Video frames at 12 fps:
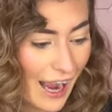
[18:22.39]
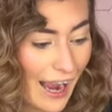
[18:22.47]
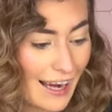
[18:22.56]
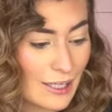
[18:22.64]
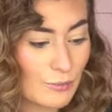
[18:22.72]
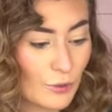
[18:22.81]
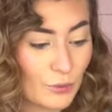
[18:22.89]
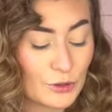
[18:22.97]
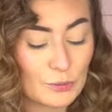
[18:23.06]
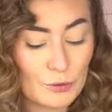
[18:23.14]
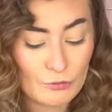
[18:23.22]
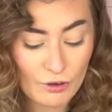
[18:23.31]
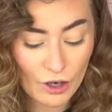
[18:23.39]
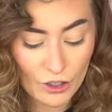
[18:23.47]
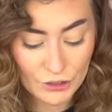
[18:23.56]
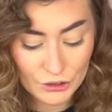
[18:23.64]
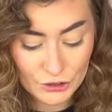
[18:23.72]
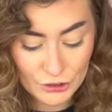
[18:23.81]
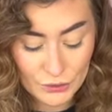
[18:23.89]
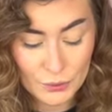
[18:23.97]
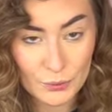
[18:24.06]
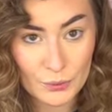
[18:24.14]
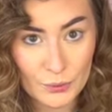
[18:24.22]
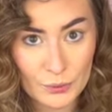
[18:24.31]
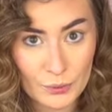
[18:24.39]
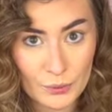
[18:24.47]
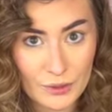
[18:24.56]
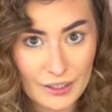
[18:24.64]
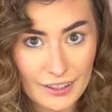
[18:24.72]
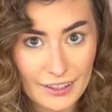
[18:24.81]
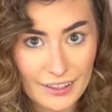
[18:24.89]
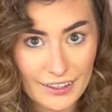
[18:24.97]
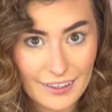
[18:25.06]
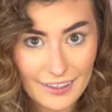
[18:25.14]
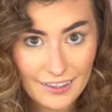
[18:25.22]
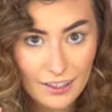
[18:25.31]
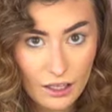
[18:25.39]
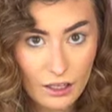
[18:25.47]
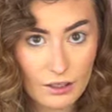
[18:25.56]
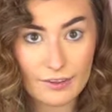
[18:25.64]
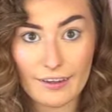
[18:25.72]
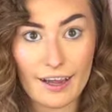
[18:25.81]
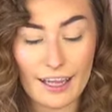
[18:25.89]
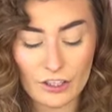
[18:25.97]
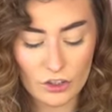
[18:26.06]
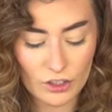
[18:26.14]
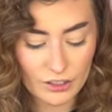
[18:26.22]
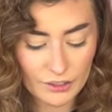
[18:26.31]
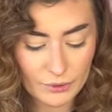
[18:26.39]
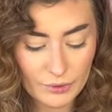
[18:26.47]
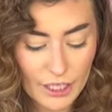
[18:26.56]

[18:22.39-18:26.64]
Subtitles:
I'm going to move on to the eye look.